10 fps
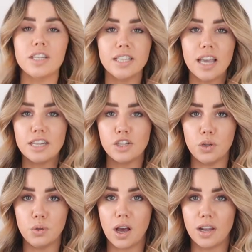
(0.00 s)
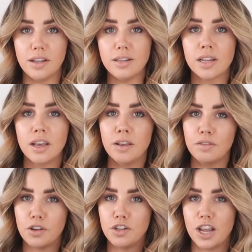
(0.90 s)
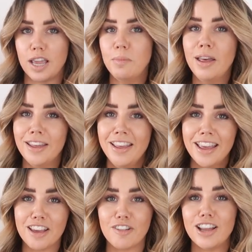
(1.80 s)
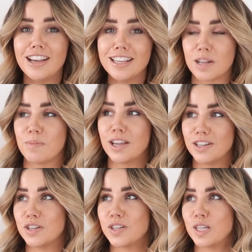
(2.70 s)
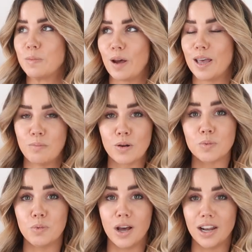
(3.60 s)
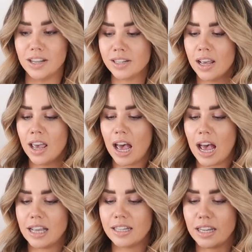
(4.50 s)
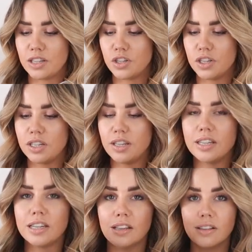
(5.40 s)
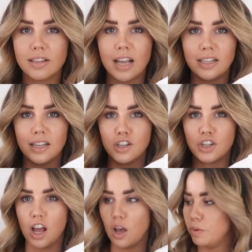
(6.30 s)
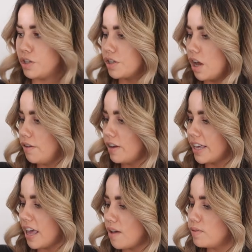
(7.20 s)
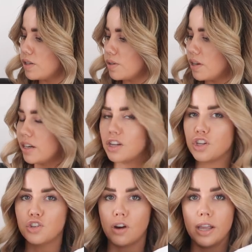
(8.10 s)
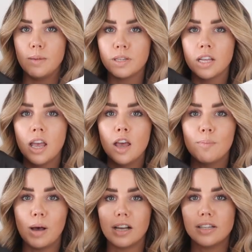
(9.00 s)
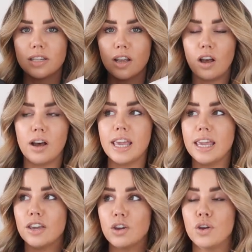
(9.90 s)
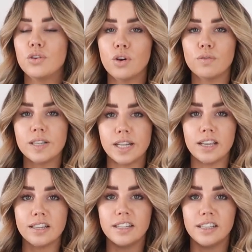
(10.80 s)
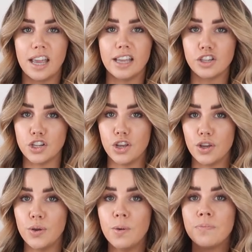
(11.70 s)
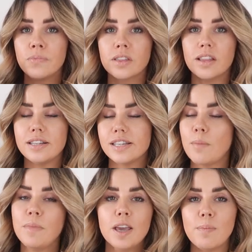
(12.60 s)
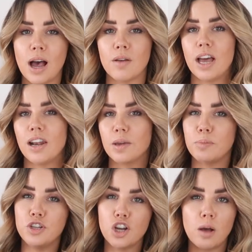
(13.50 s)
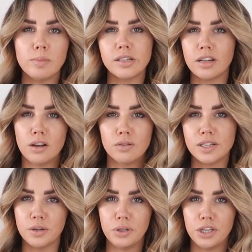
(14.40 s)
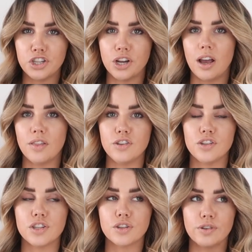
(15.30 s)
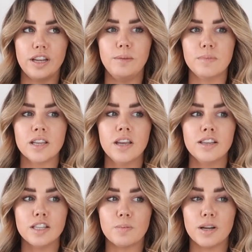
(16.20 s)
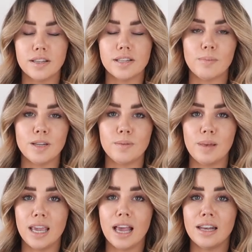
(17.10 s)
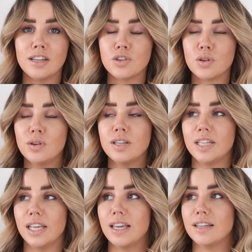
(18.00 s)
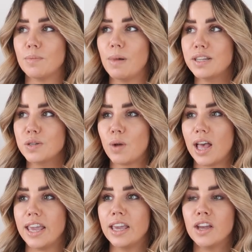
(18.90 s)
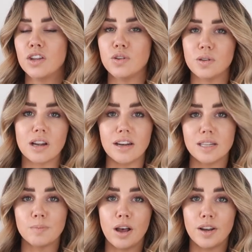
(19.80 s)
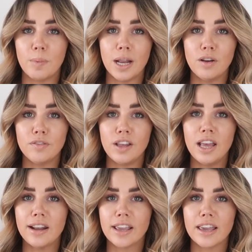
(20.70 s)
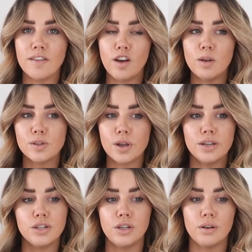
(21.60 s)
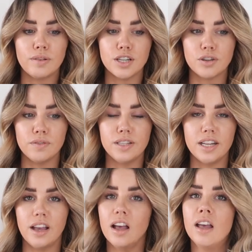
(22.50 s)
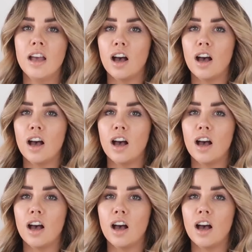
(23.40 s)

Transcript: I did get in two colours, no shame. If I like something, I do tend to buy it in multiple colours, and it's just this little satin shirt, which is kind of like ever so slightly striped, but I could not resist getting two. There's something about that like pajama style silky shirt that just screams spring and summer to me, and it just honestly is the best way to slightly smarten up an outfit. Like, if I was going to a restaurant for dinner,